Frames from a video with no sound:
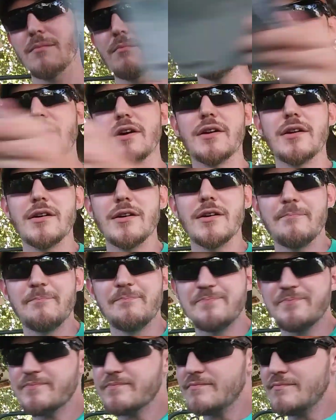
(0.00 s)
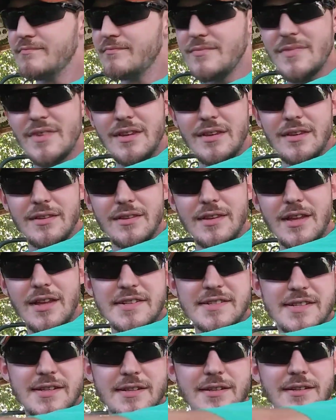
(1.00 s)
But
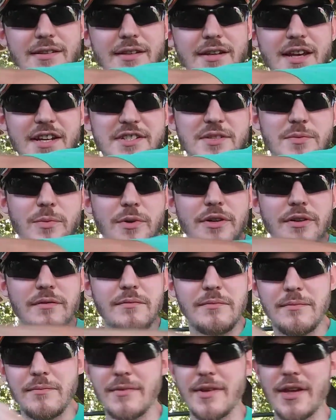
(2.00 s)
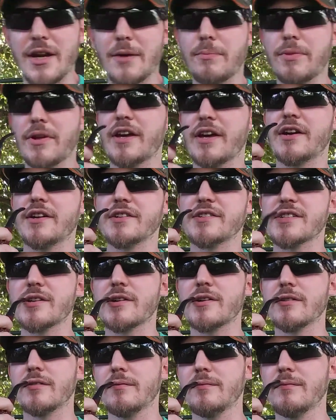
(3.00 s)
that's the next one that I plan on
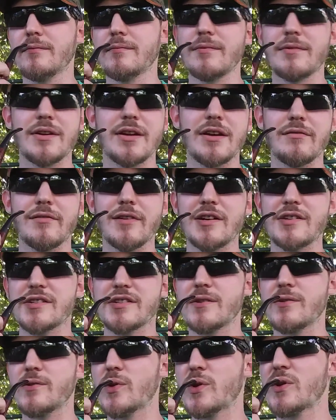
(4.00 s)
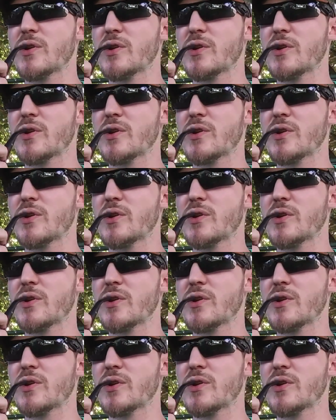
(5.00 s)
starting here very soon.